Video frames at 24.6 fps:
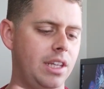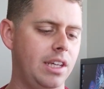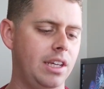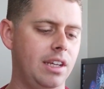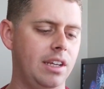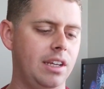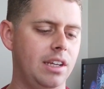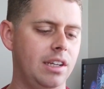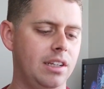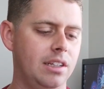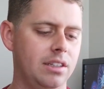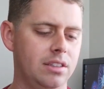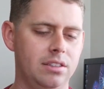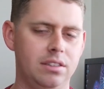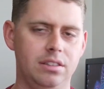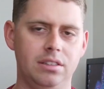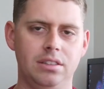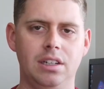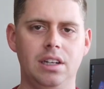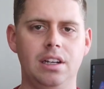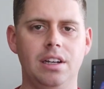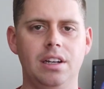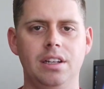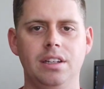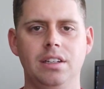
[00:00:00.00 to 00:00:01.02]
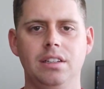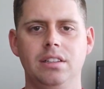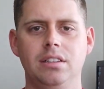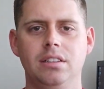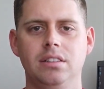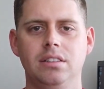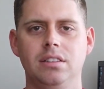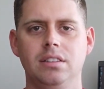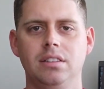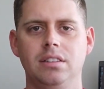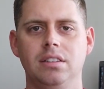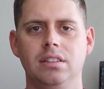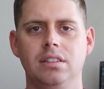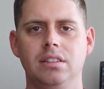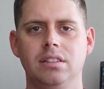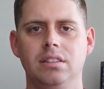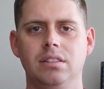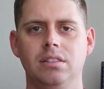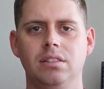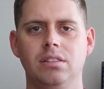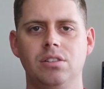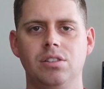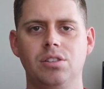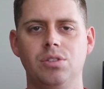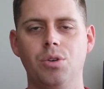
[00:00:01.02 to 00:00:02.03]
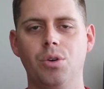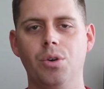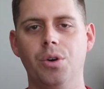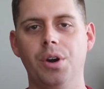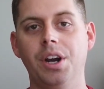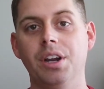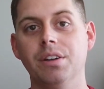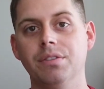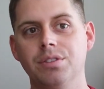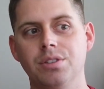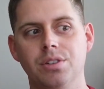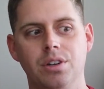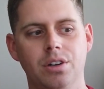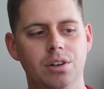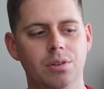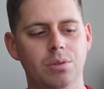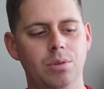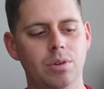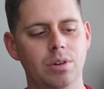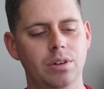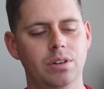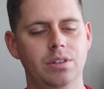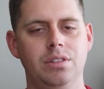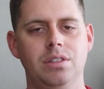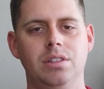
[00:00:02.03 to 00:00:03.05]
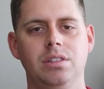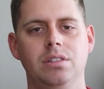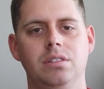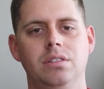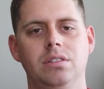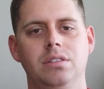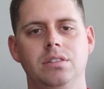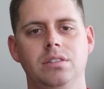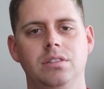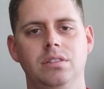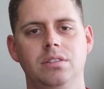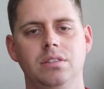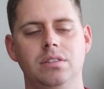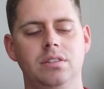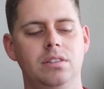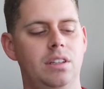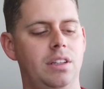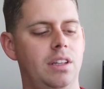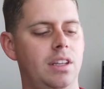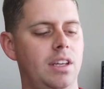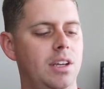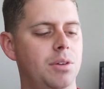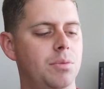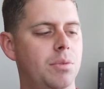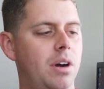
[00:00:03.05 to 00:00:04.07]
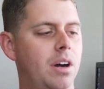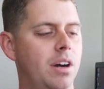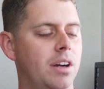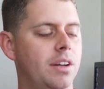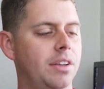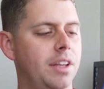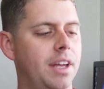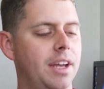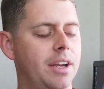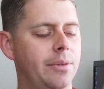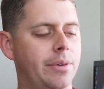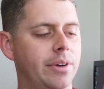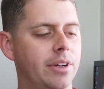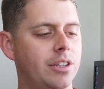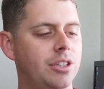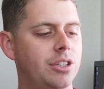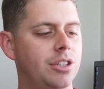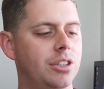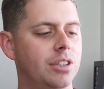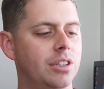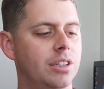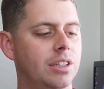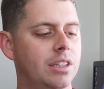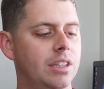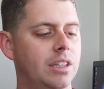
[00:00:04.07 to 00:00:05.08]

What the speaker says: the story of Star Wars and the Ewok language.